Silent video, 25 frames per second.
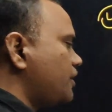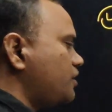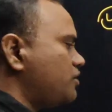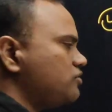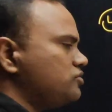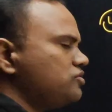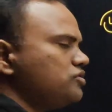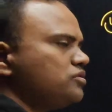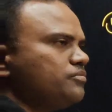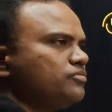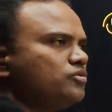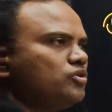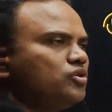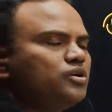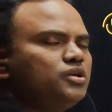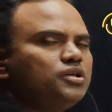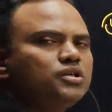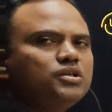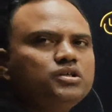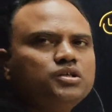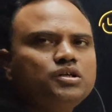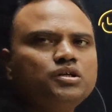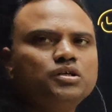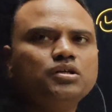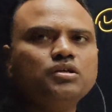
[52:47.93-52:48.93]
hydrogen
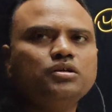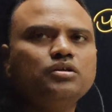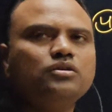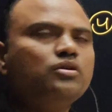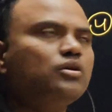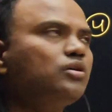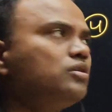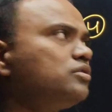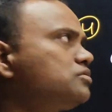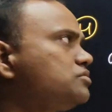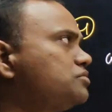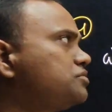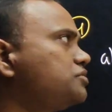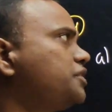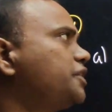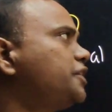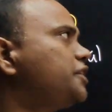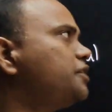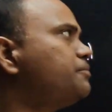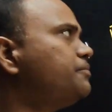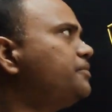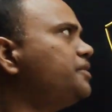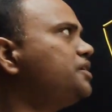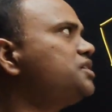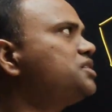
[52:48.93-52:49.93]
bonding,
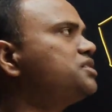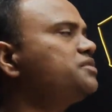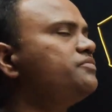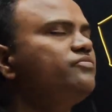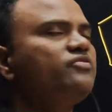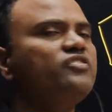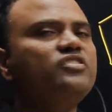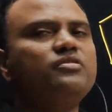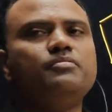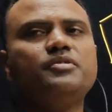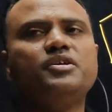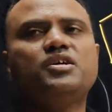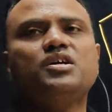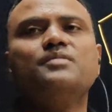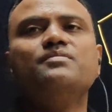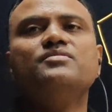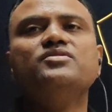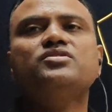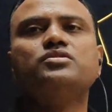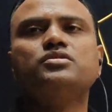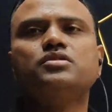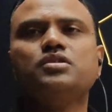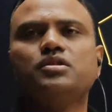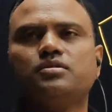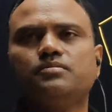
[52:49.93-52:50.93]
conjugate base will
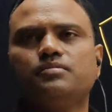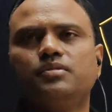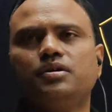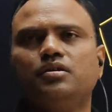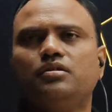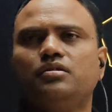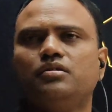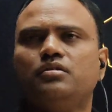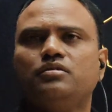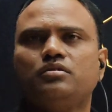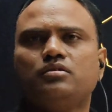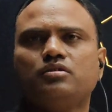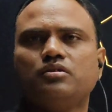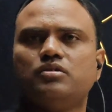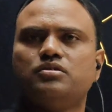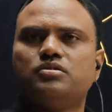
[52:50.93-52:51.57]
become stable.